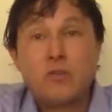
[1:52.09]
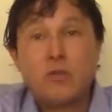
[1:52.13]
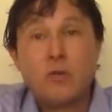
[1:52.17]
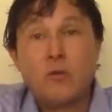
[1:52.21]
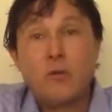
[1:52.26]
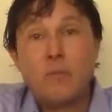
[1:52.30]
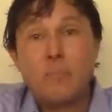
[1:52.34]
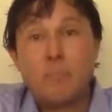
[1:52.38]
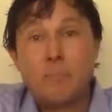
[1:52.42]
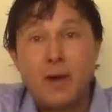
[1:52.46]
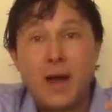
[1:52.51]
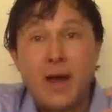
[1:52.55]

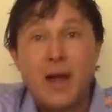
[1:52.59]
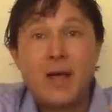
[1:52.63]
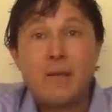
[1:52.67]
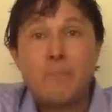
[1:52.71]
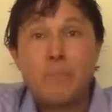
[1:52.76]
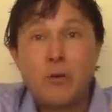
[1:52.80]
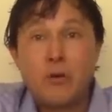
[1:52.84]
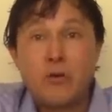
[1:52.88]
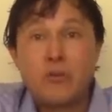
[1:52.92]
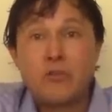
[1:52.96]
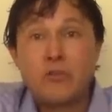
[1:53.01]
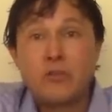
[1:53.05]
So in my
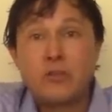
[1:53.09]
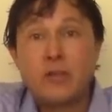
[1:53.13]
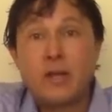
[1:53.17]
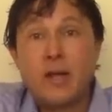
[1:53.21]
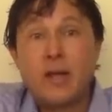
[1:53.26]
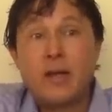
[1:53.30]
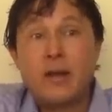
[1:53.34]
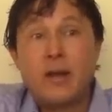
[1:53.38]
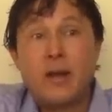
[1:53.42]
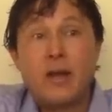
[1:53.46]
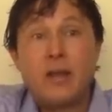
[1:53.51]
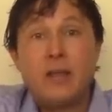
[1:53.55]
personal
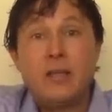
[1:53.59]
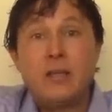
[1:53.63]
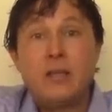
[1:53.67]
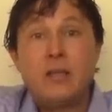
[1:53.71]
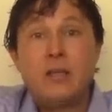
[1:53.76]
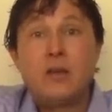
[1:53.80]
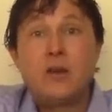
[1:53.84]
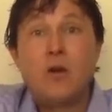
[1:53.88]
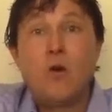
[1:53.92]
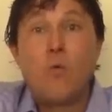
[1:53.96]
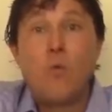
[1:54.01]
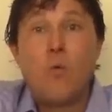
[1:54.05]
diet, I
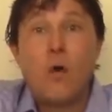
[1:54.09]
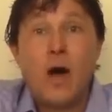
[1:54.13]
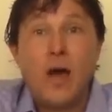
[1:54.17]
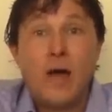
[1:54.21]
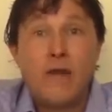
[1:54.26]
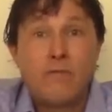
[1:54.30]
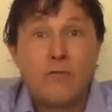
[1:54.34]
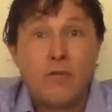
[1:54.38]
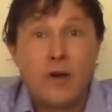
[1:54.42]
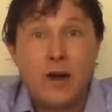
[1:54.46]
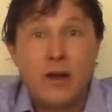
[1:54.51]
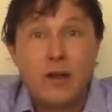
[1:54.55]
eat a
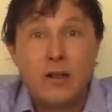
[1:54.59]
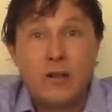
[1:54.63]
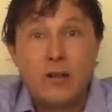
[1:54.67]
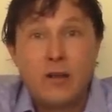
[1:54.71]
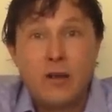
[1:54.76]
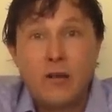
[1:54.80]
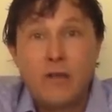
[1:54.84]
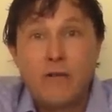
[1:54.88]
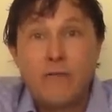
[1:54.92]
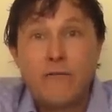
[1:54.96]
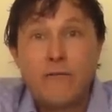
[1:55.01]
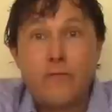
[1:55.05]
wide
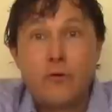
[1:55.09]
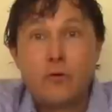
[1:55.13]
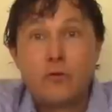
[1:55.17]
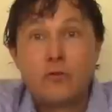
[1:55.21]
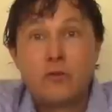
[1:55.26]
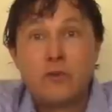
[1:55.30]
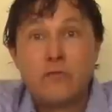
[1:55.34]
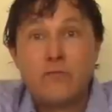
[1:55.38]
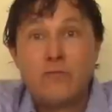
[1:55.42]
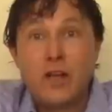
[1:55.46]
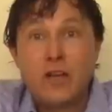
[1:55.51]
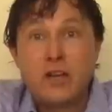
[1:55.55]
variety of
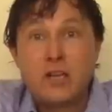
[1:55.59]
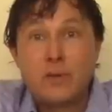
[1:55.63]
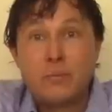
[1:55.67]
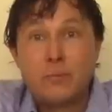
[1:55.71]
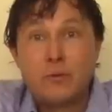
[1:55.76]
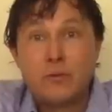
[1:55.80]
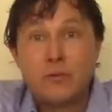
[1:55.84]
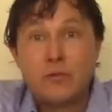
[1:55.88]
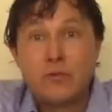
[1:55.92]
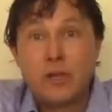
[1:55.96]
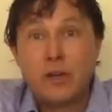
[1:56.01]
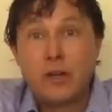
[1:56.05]
fruits and
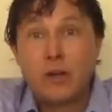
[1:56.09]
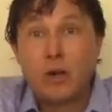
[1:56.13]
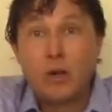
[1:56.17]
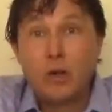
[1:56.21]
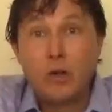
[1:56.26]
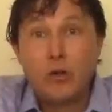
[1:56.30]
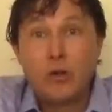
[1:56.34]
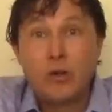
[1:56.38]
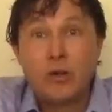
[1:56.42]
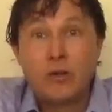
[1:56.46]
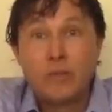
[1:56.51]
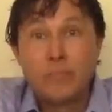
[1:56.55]
vegetables,
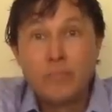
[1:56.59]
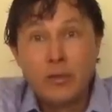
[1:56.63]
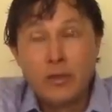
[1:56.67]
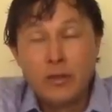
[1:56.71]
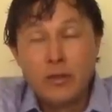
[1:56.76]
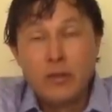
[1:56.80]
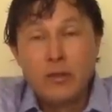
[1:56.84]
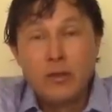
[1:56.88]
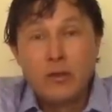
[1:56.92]
including